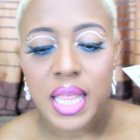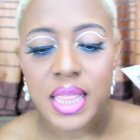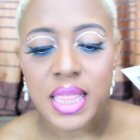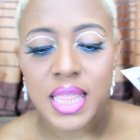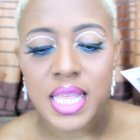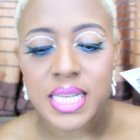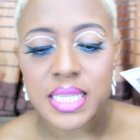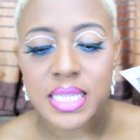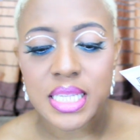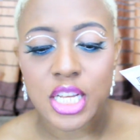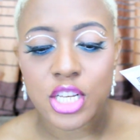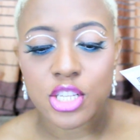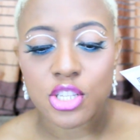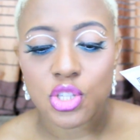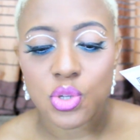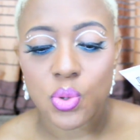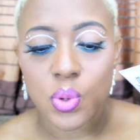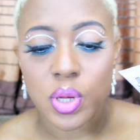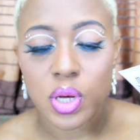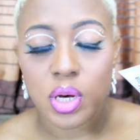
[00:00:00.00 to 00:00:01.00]
This looks
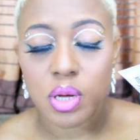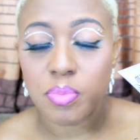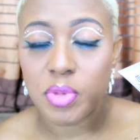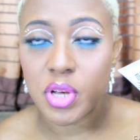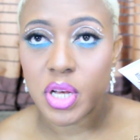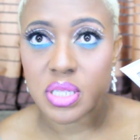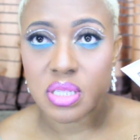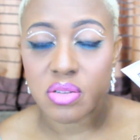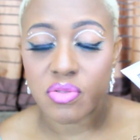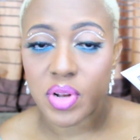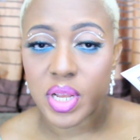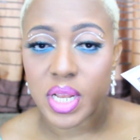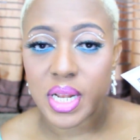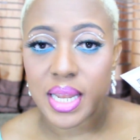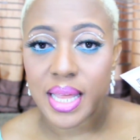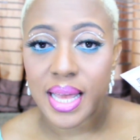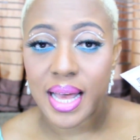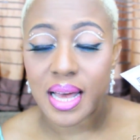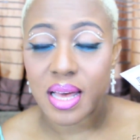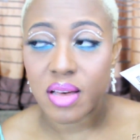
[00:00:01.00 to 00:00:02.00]
so good because of
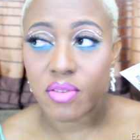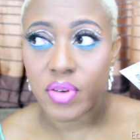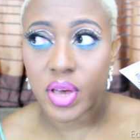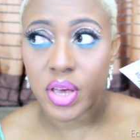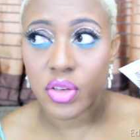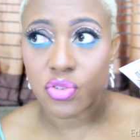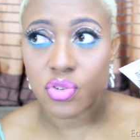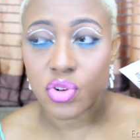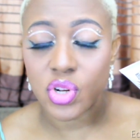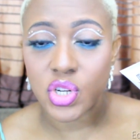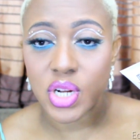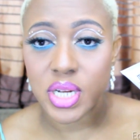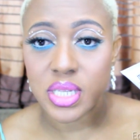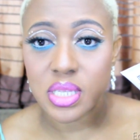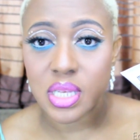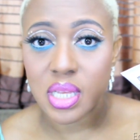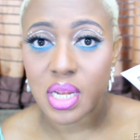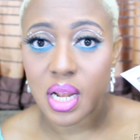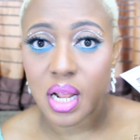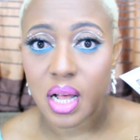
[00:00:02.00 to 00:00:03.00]
lately I have extra dry
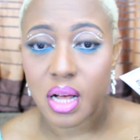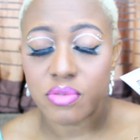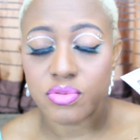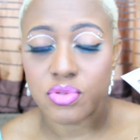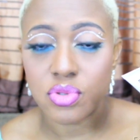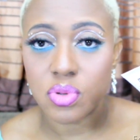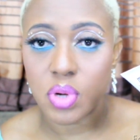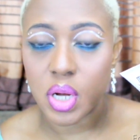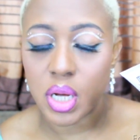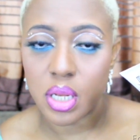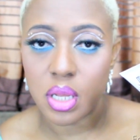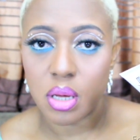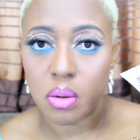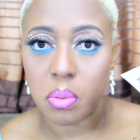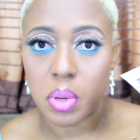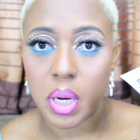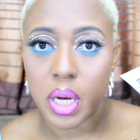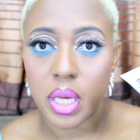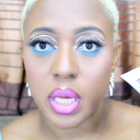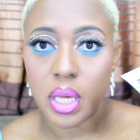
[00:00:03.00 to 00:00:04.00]
skin. I have no idea
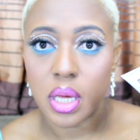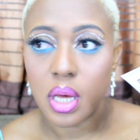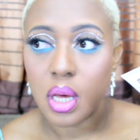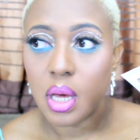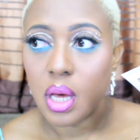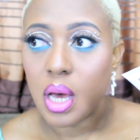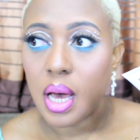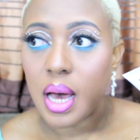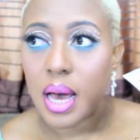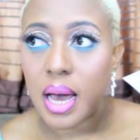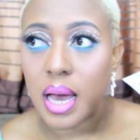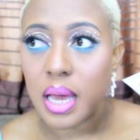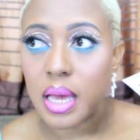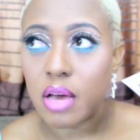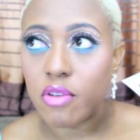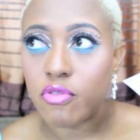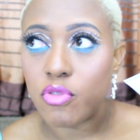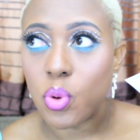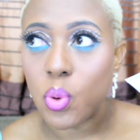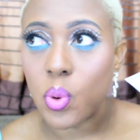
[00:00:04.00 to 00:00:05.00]
why. I
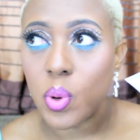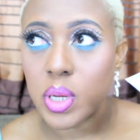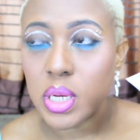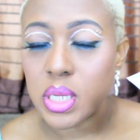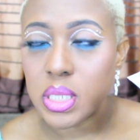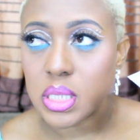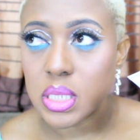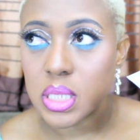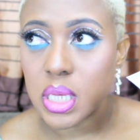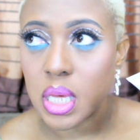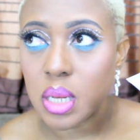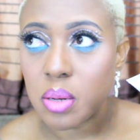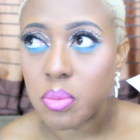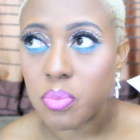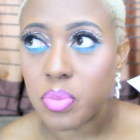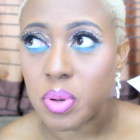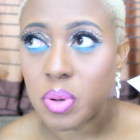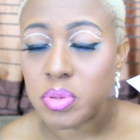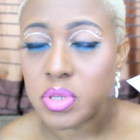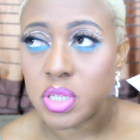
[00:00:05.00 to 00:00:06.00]
have oily skin,
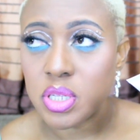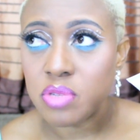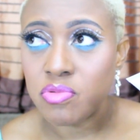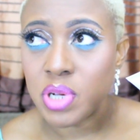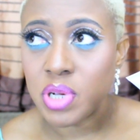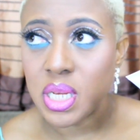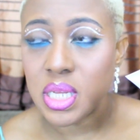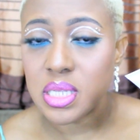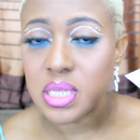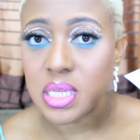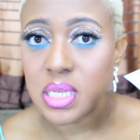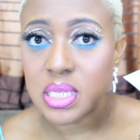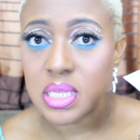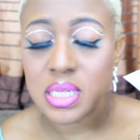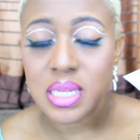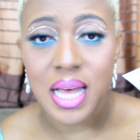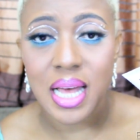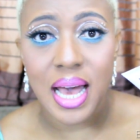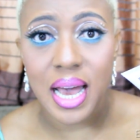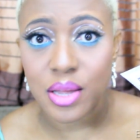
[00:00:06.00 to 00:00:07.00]
probably it's the rainy
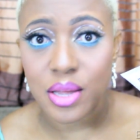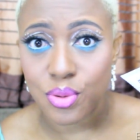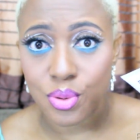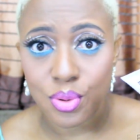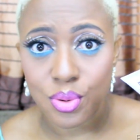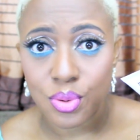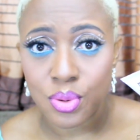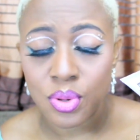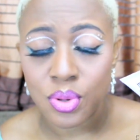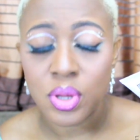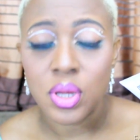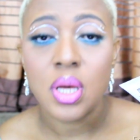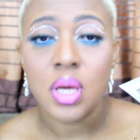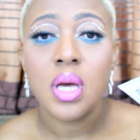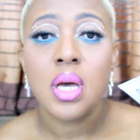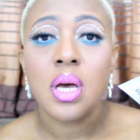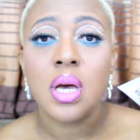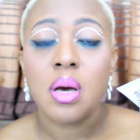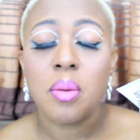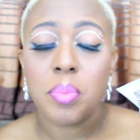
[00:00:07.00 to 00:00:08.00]
season, I don't know,
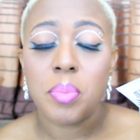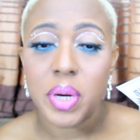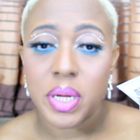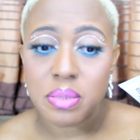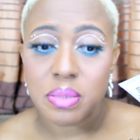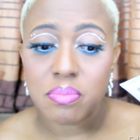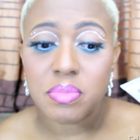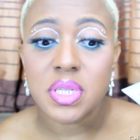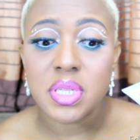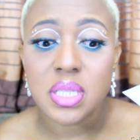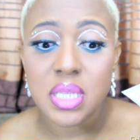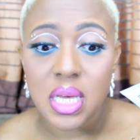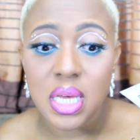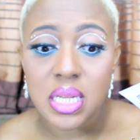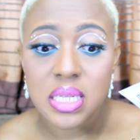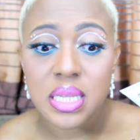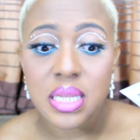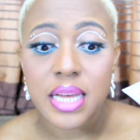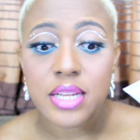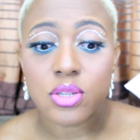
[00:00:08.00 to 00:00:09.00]
but my skin
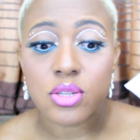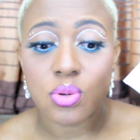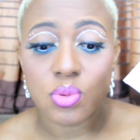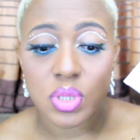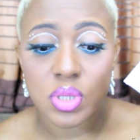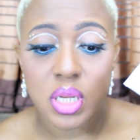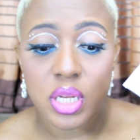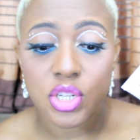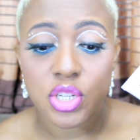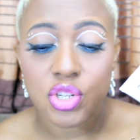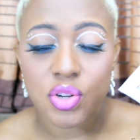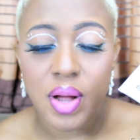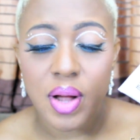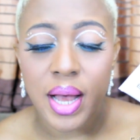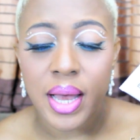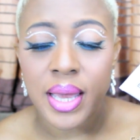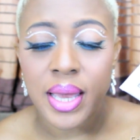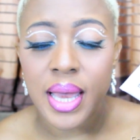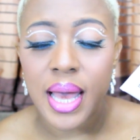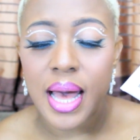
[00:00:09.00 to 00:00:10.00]
is like totally
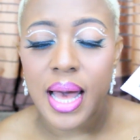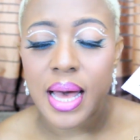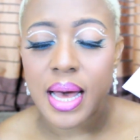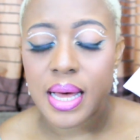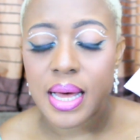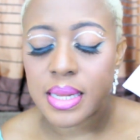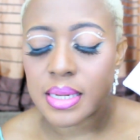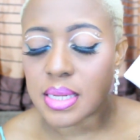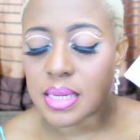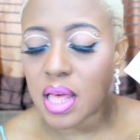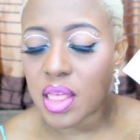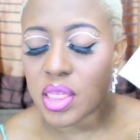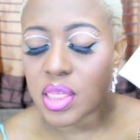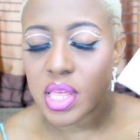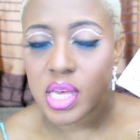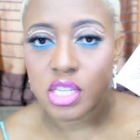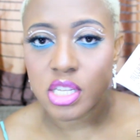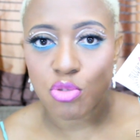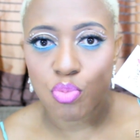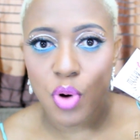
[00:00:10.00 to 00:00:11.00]
dry, and
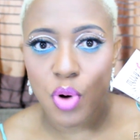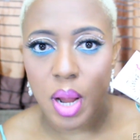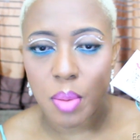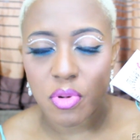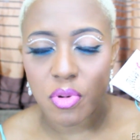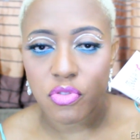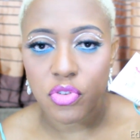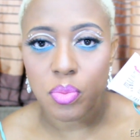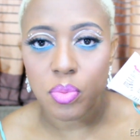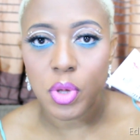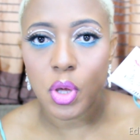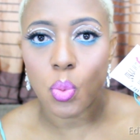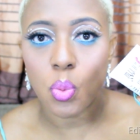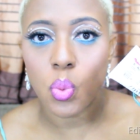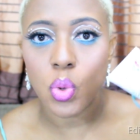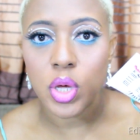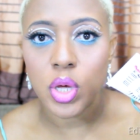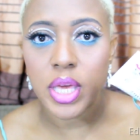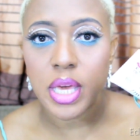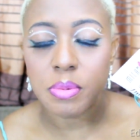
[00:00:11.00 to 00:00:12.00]
this primer for me
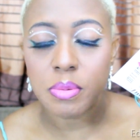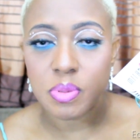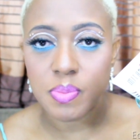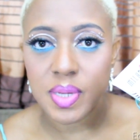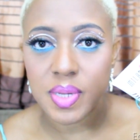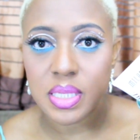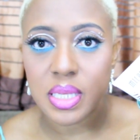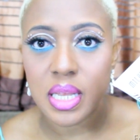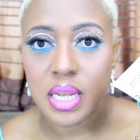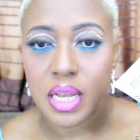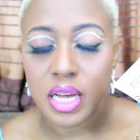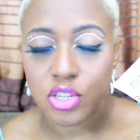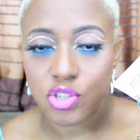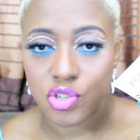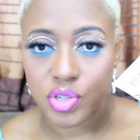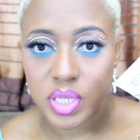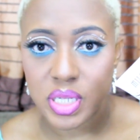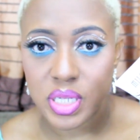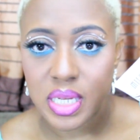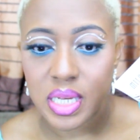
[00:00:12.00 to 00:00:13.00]
keeps my skin
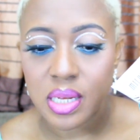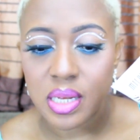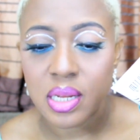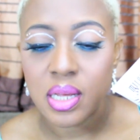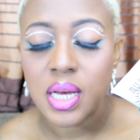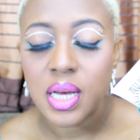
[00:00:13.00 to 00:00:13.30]
hydrated,